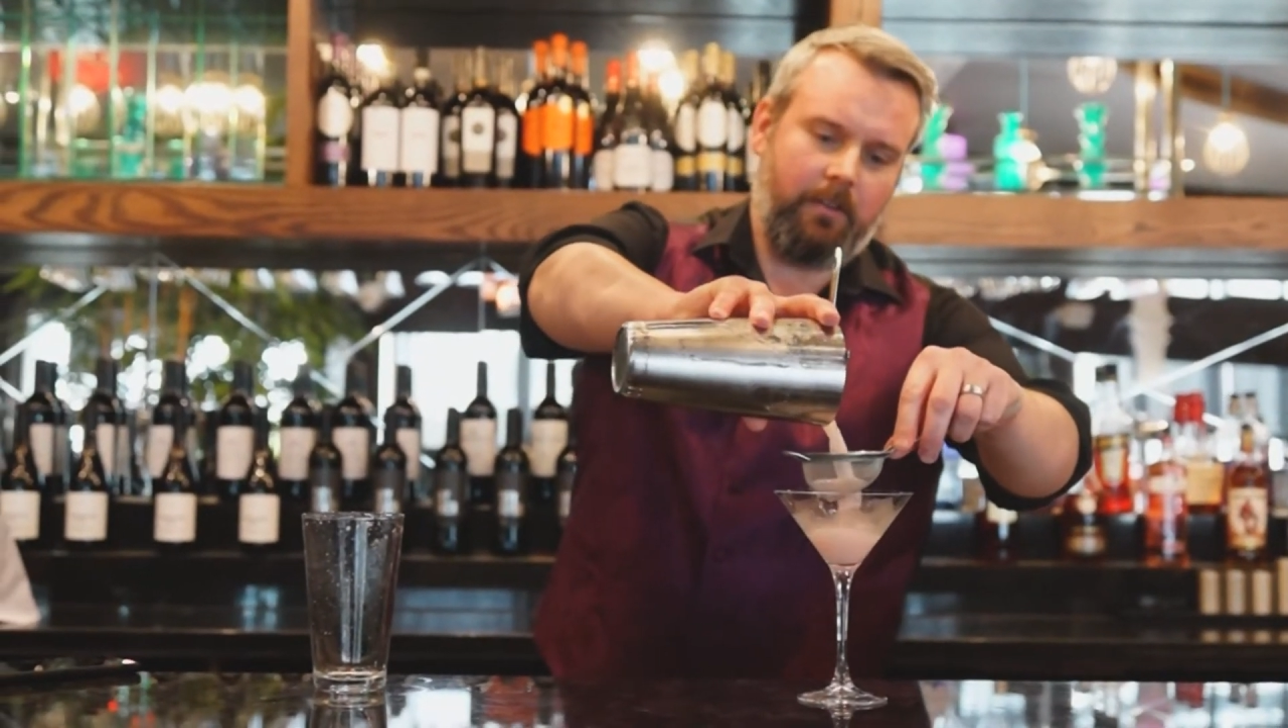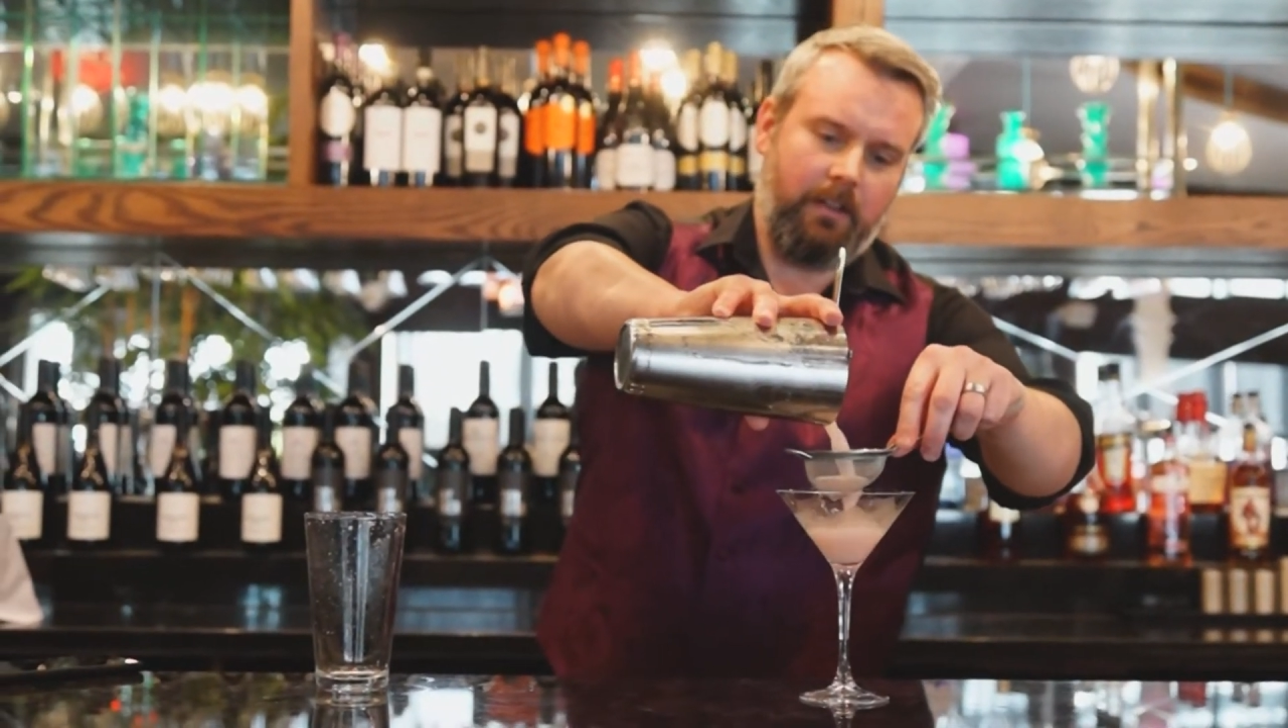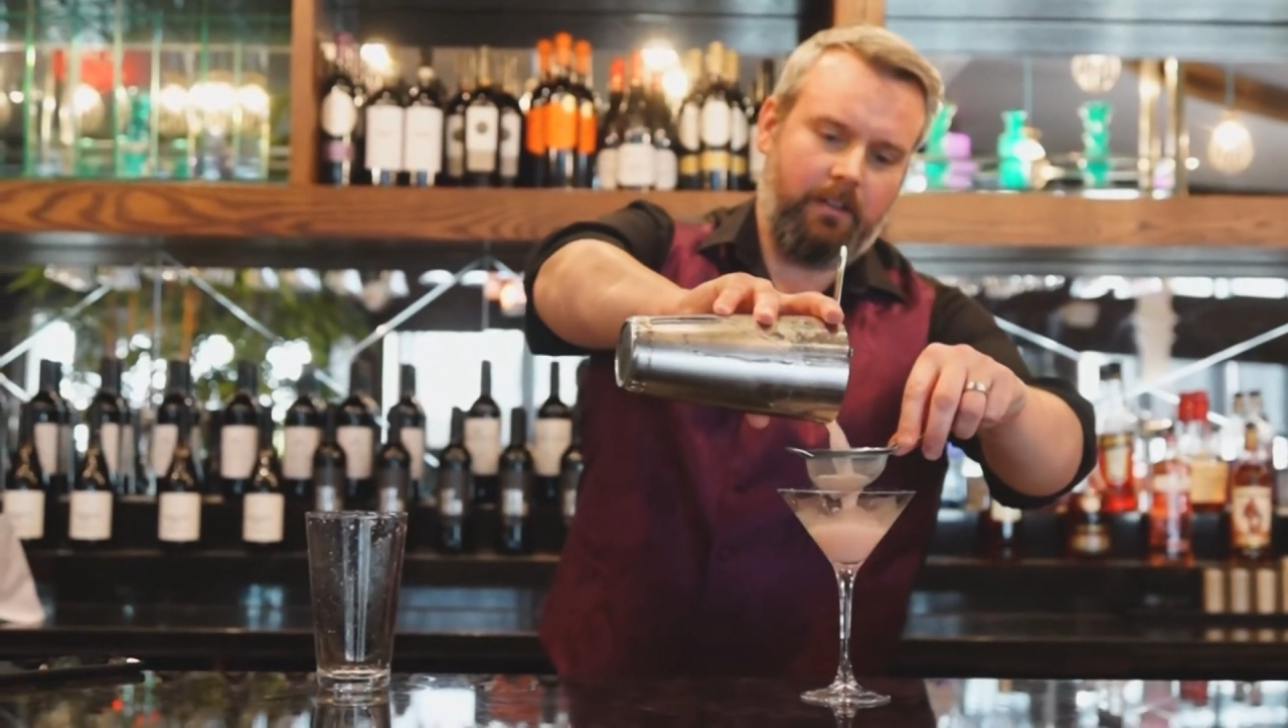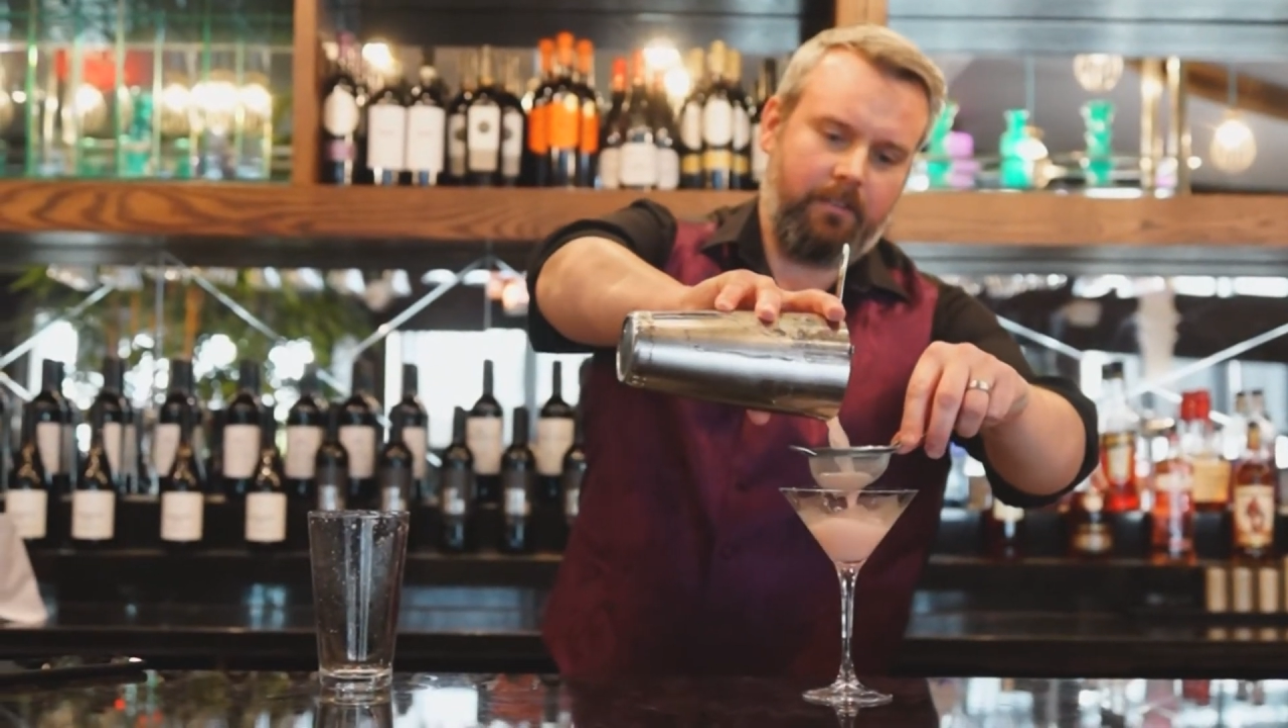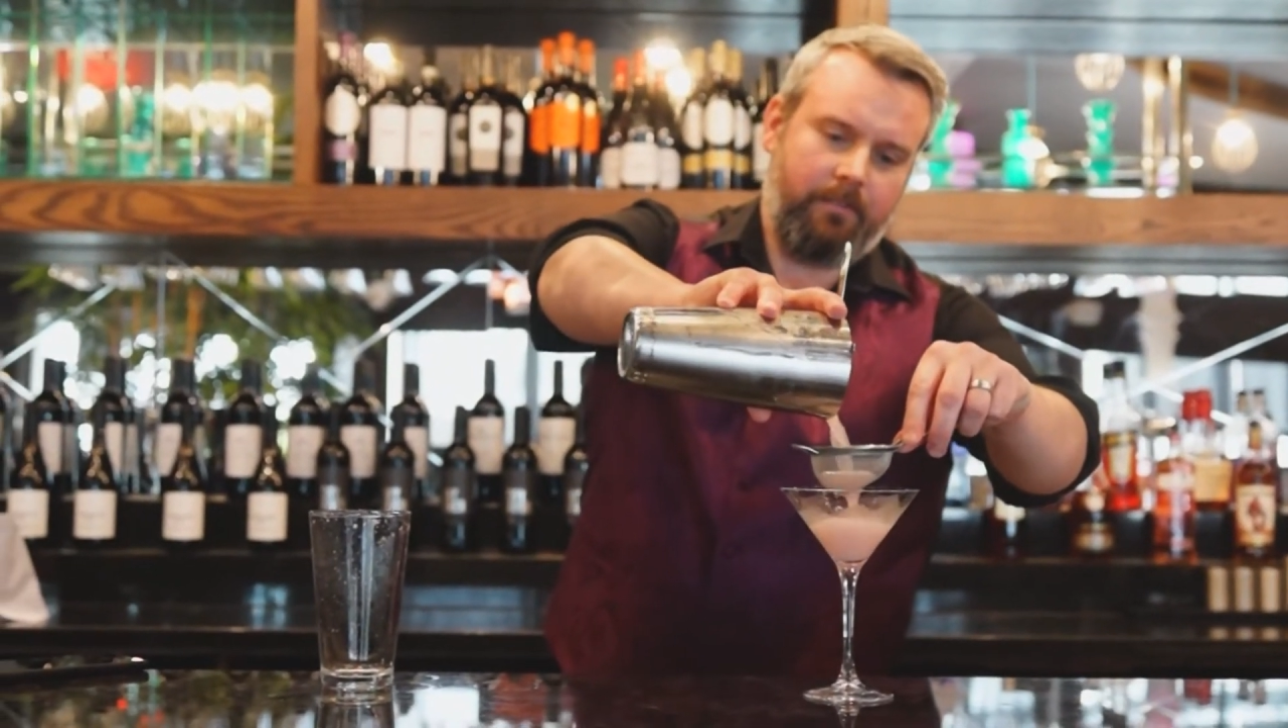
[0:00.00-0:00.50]

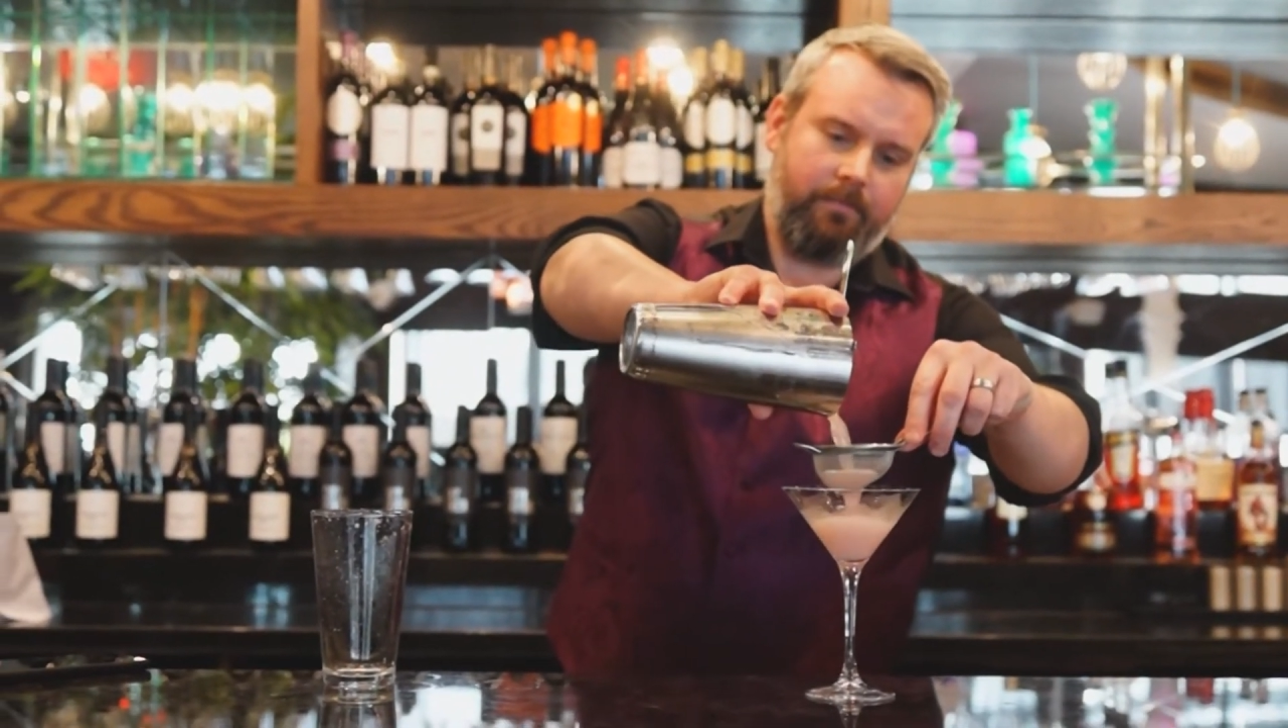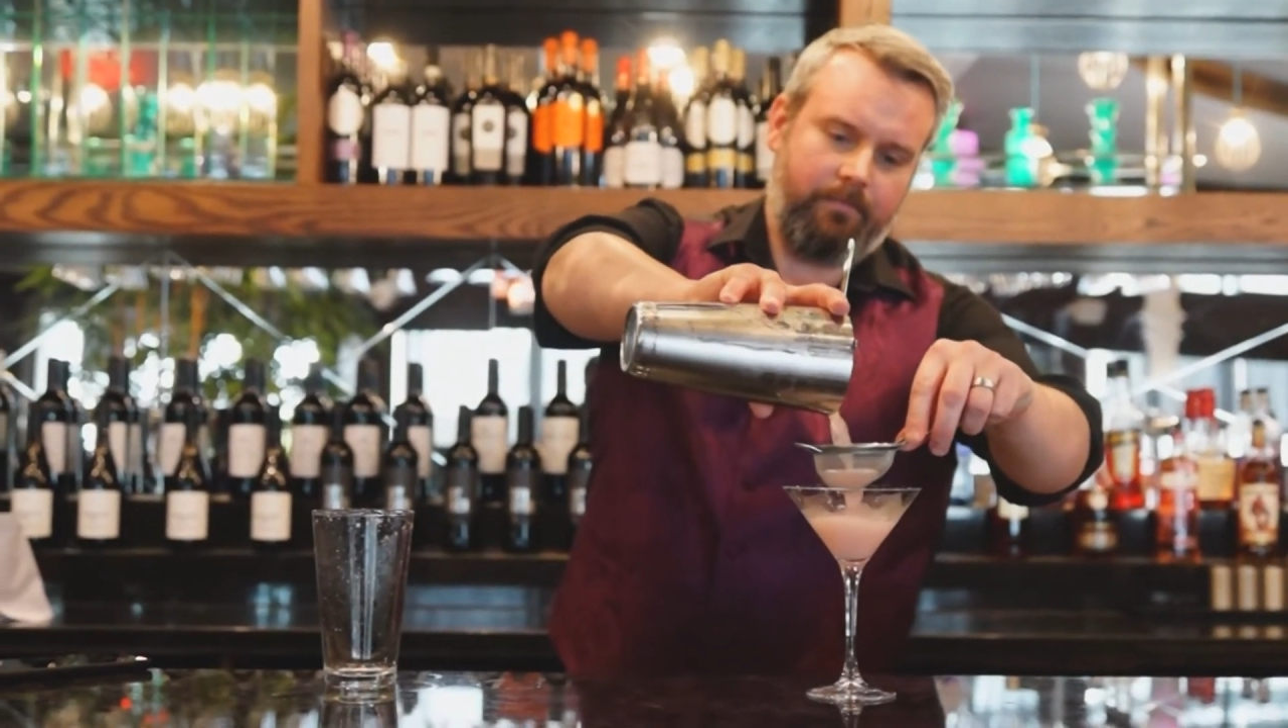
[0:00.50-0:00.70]
glass.